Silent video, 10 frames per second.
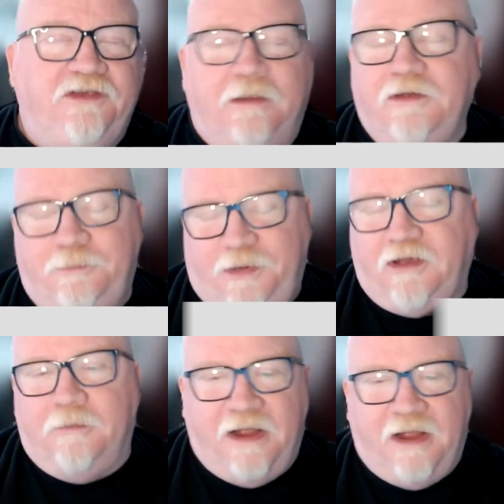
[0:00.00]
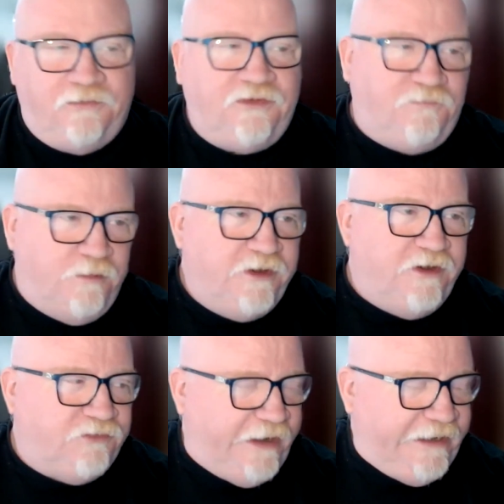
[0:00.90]
I'm going to pick on Microsoft
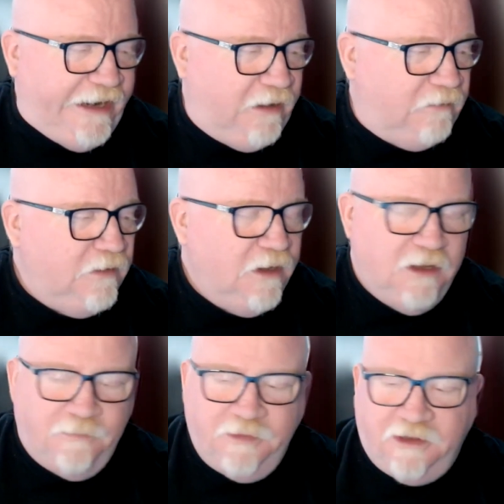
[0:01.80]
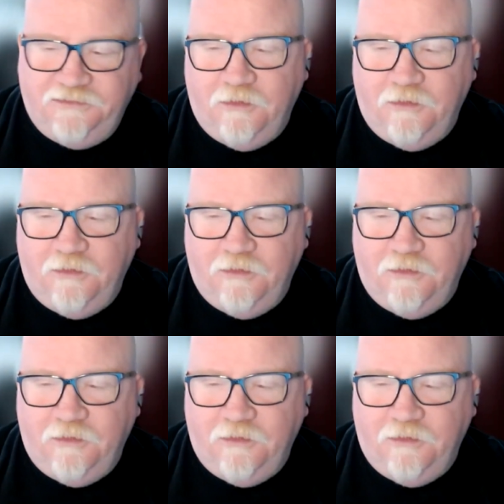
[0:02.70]
Windows right now because